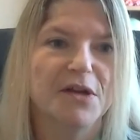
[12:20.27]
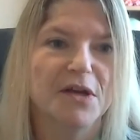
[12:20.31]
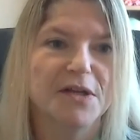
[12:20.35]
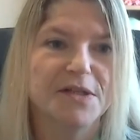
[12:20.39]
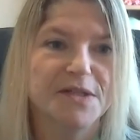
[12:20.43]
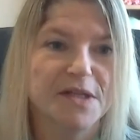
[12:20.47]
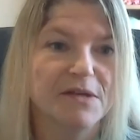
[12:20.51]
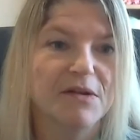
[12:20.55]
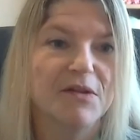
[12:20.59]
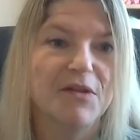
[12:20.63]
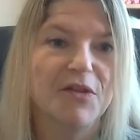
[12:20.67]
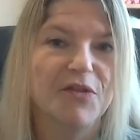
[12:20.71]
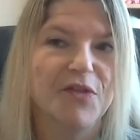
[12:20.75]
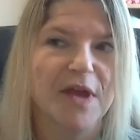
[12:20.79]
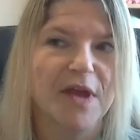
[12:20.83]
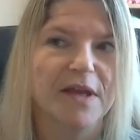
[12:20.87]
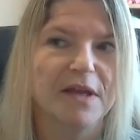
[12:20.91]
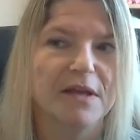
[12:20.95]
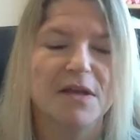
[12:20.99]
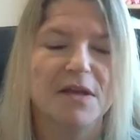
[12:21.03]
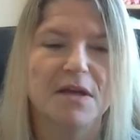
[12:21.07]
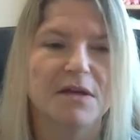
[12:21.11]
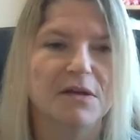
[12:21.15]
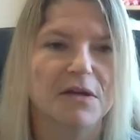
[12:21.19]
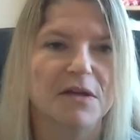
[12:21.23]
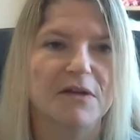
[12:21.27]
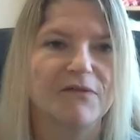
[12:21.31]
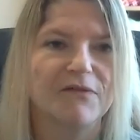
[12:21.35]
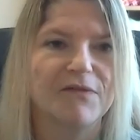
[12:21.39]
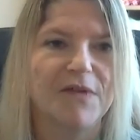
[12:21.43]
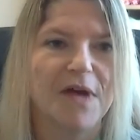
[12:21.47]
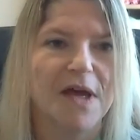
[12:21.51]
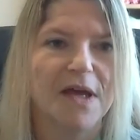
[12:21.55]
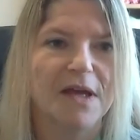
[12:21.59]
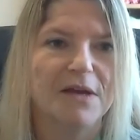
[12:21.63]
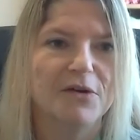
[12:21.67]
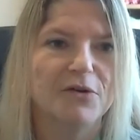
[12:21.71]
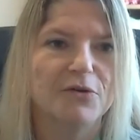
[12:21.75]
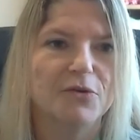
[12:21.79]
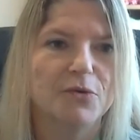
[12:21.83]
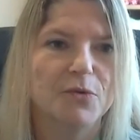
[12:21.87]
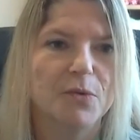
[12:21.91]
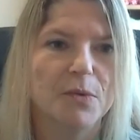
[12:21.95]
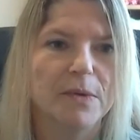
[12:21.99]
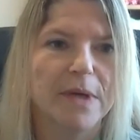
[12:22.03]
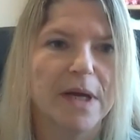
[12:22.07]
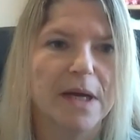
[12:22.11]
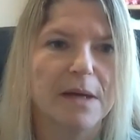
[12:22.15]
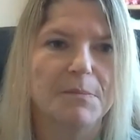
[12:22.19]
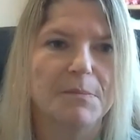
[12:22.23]
I didn't think you're going to
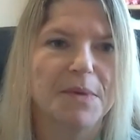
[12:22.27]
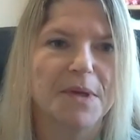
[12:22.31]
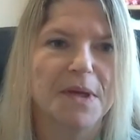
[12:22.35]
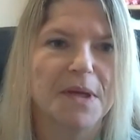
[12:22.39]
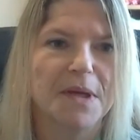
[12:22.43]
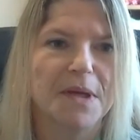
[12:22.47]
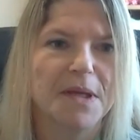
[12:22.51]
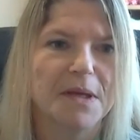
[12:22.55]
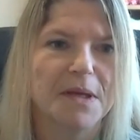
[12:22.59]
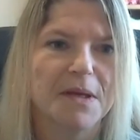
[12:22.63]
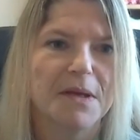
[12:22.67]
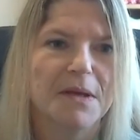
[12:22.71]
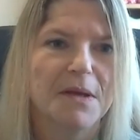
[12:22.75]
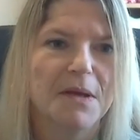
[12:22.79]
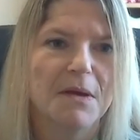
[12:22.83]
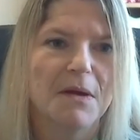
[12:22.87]
fail, Abby.